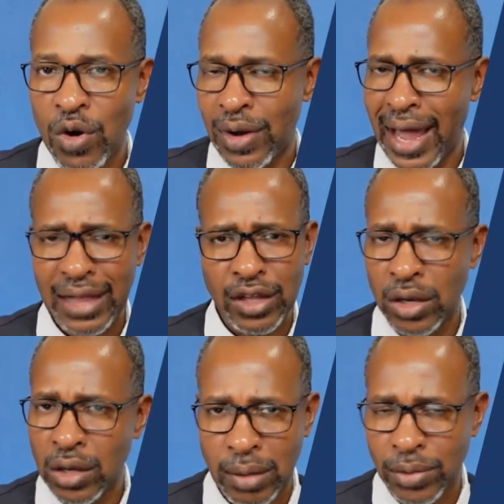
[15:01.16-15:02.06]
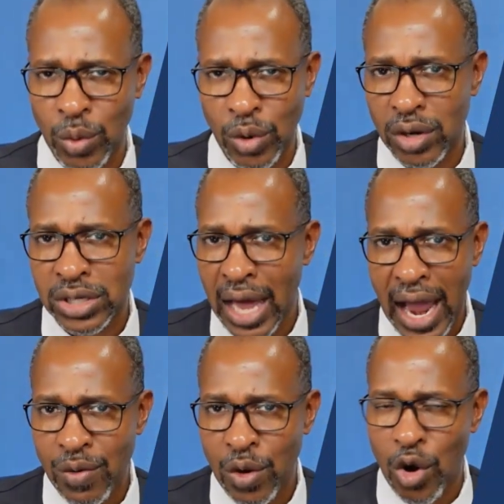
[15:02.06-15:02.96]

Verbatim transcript: and I had to look up the word tyro,